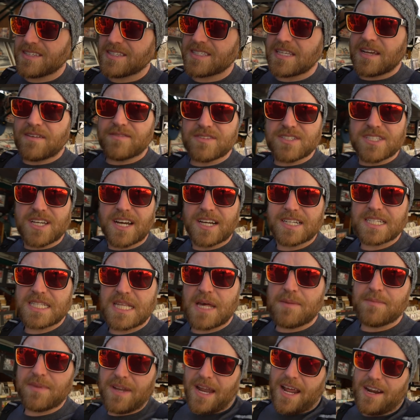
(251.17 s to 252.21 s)
because I haven't talked to
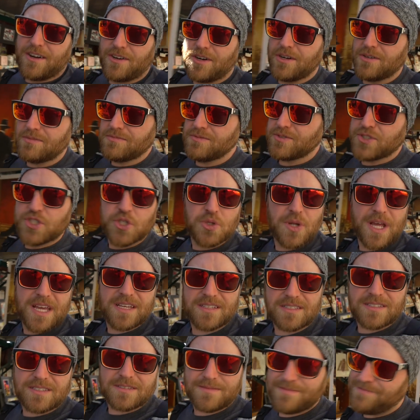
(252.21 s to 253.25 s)
them in, I don't know, two
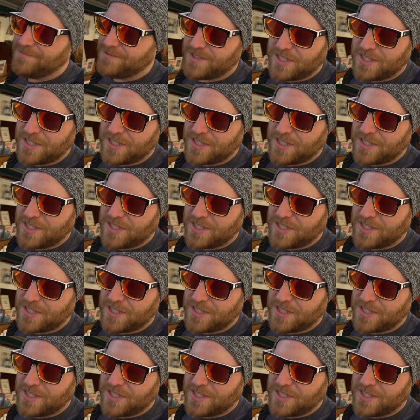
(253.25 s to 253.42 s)
days?